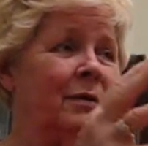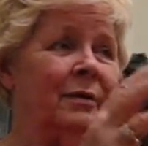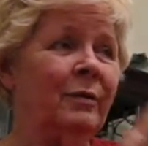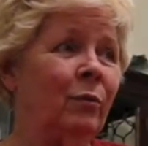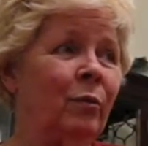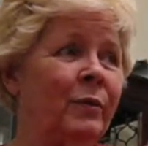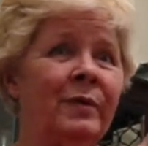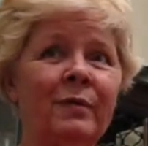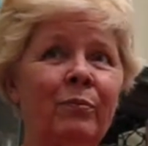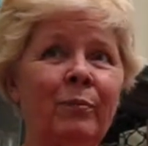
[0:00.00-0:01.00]
you know,
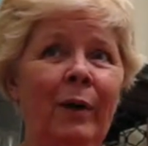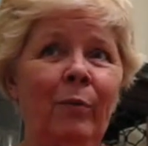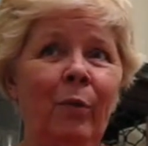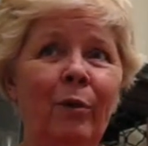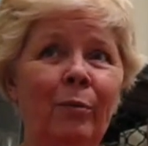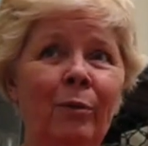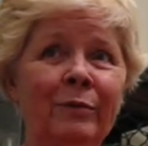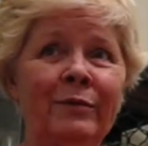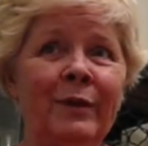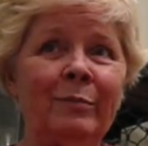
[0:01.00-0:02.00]
my
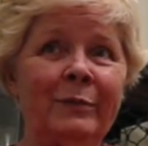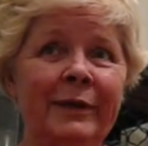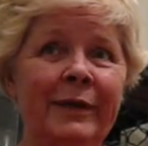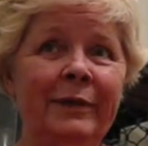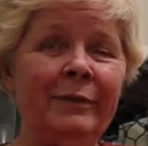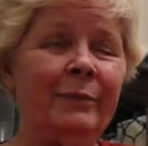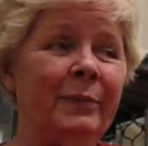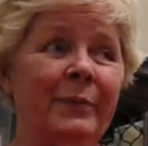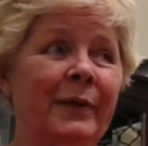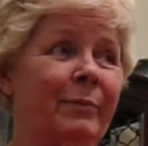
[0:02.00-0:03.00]
world's tumbling in,
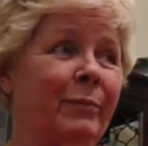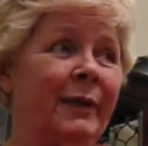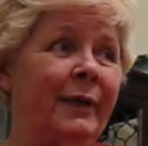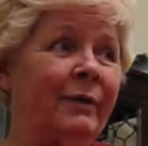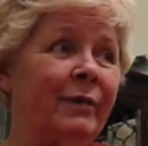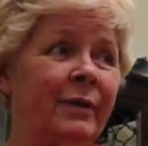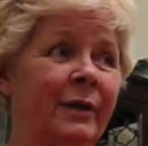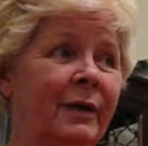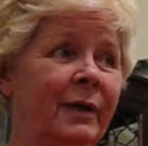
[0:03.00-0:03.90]
but I thought,